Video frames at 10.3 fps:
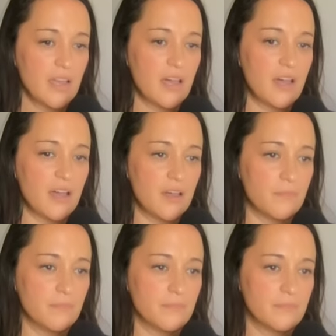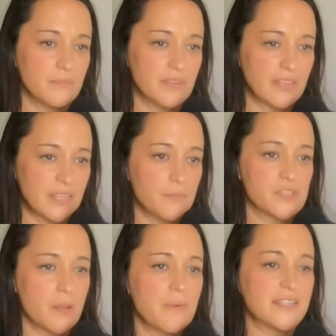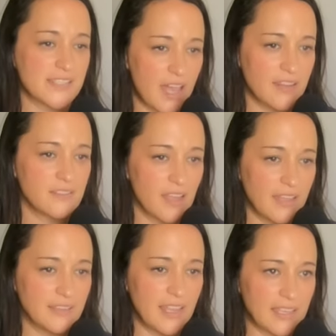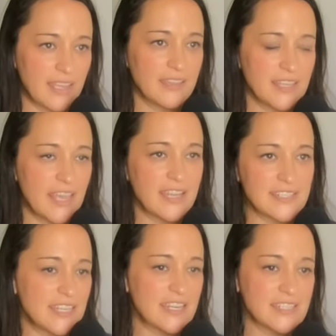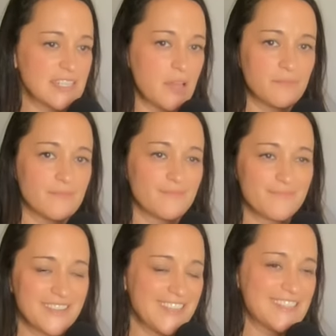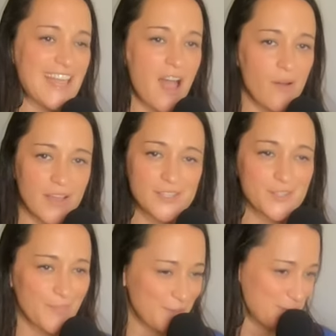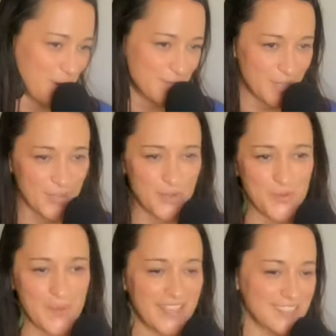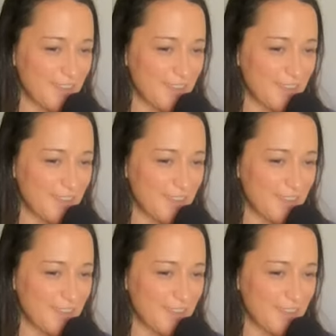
Um, he was on my side, and like in the end, he ended up. He's now a surf instructor who makes like